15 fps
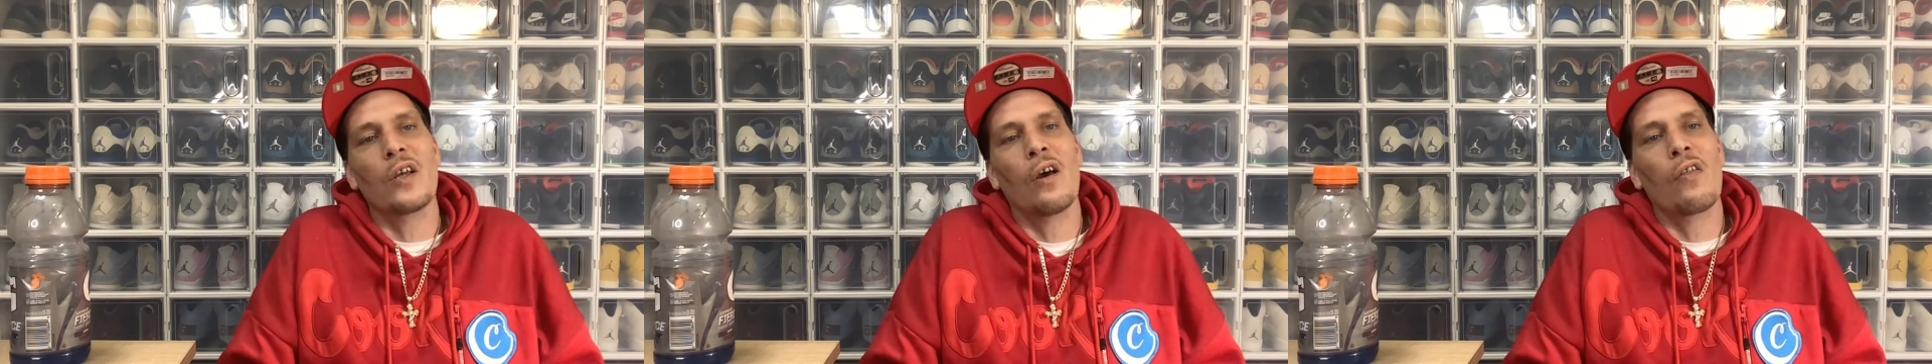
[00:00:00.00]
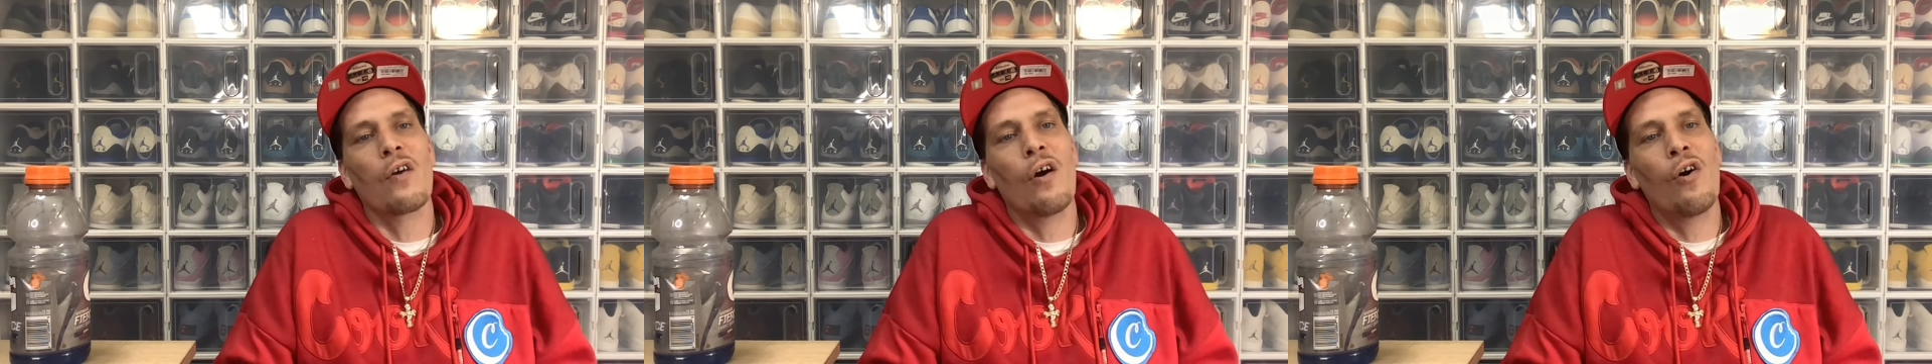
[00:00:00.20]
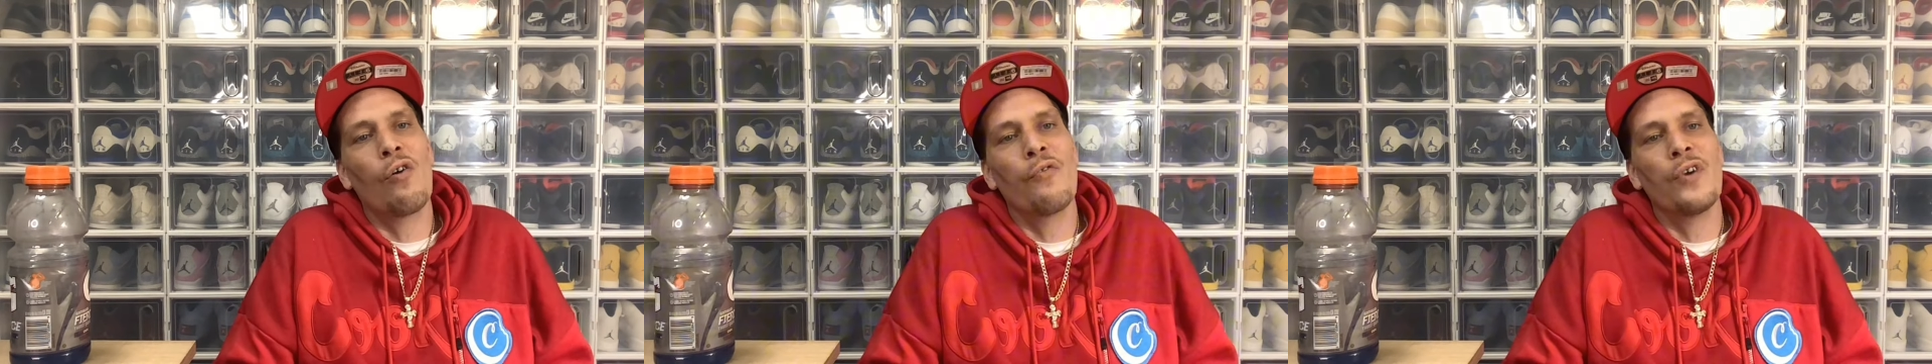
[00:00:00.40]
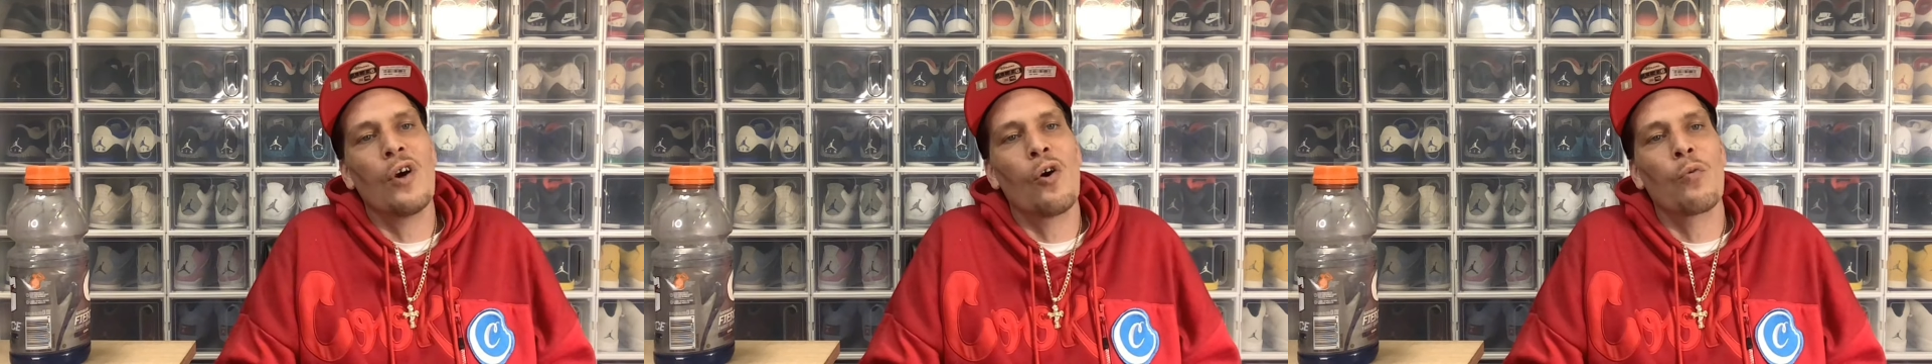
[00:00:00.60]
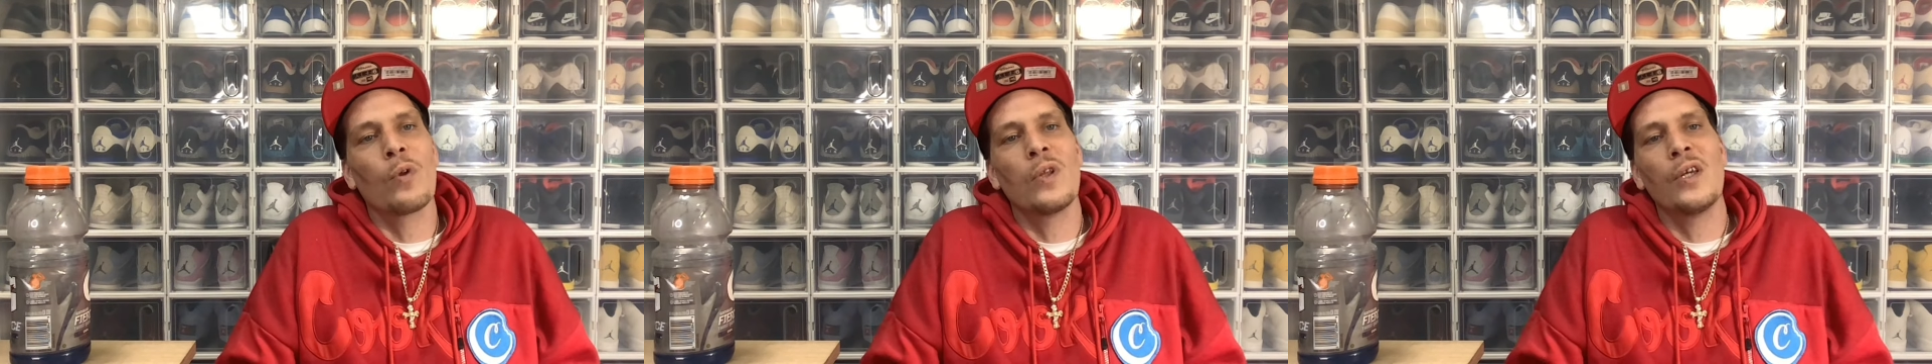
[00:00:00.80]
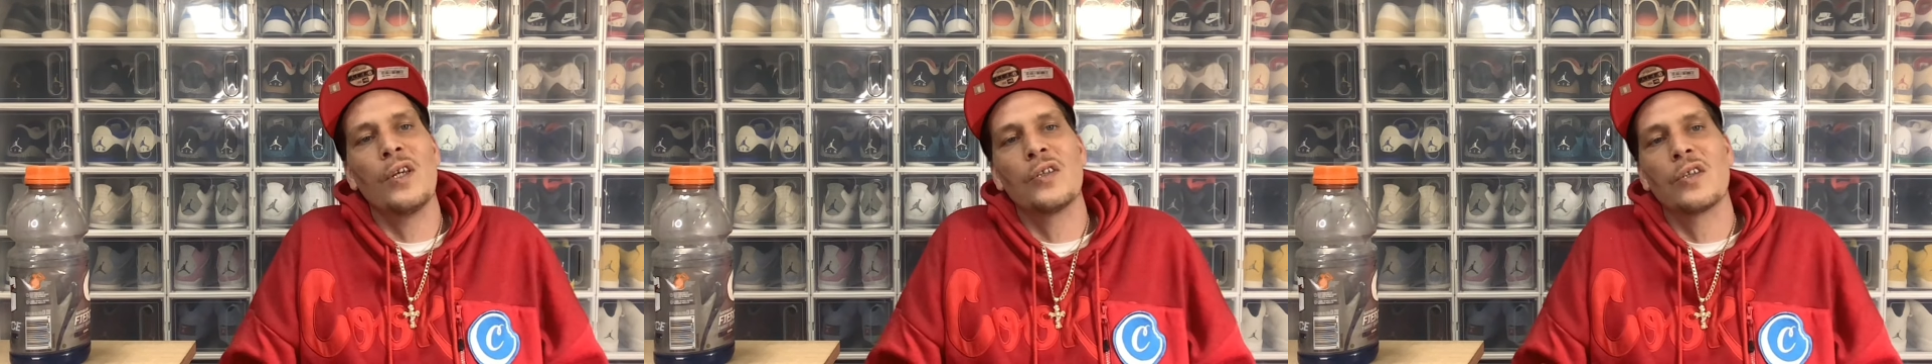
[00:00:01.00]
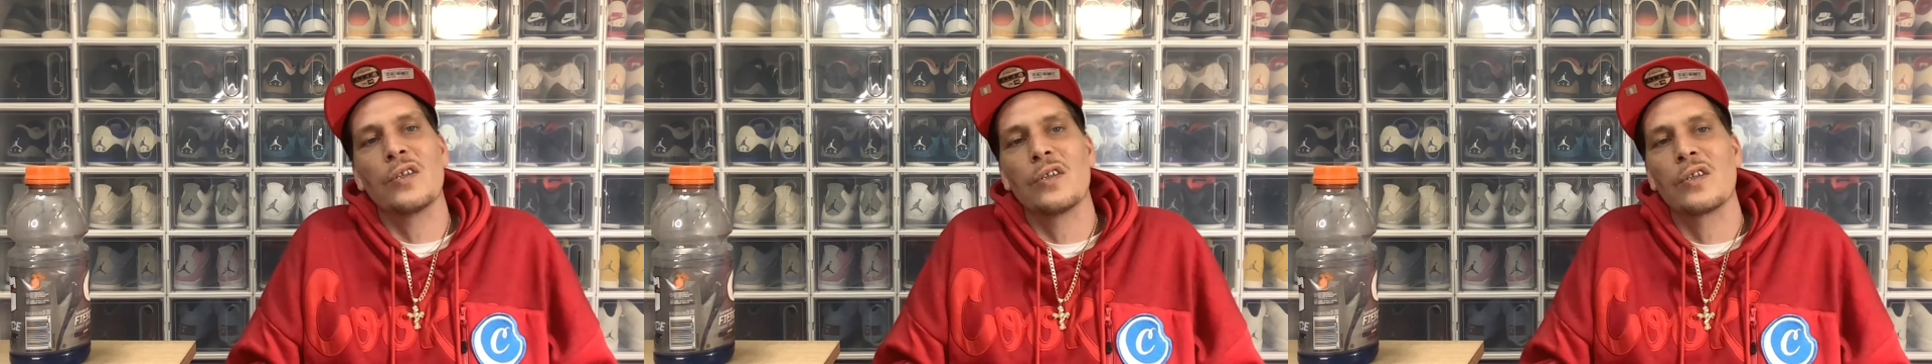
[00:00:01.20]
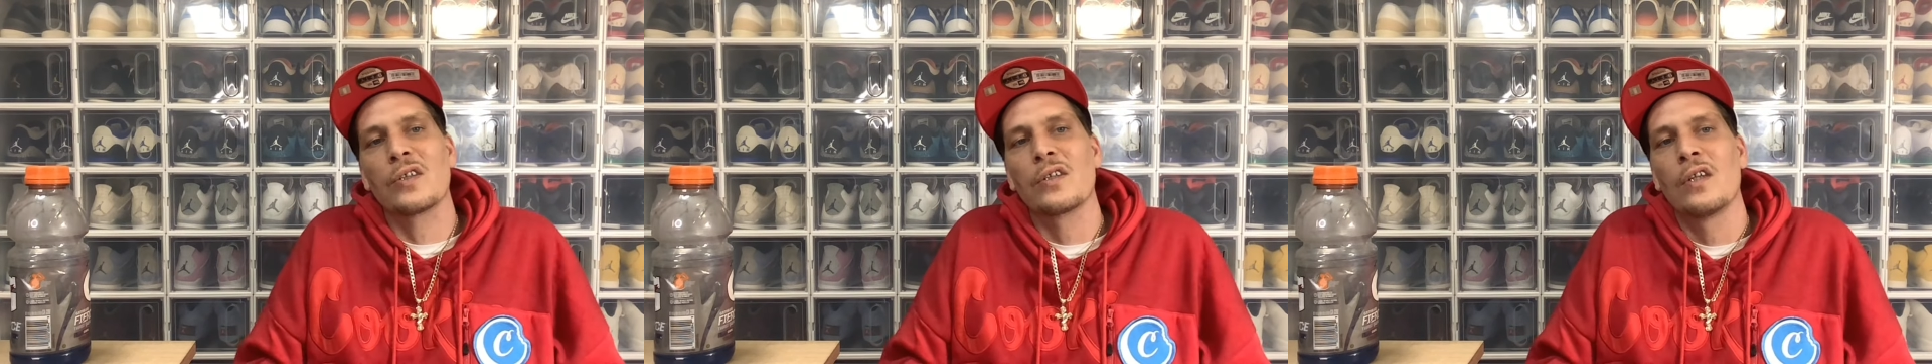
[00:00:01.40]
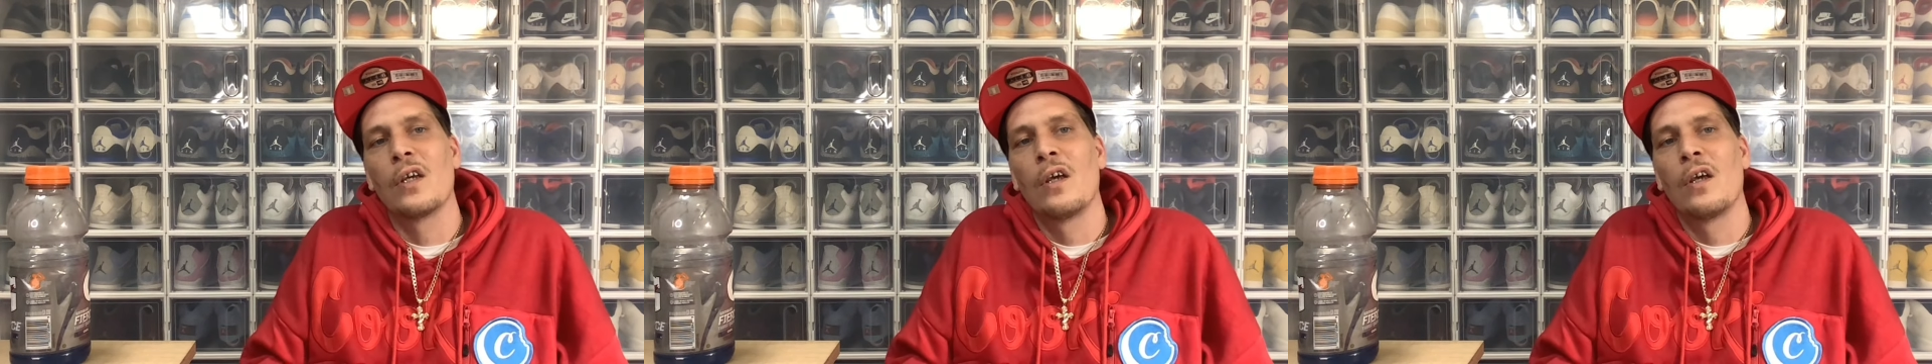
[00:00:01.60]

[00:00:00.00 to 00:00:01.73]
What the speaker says: other OVO releases?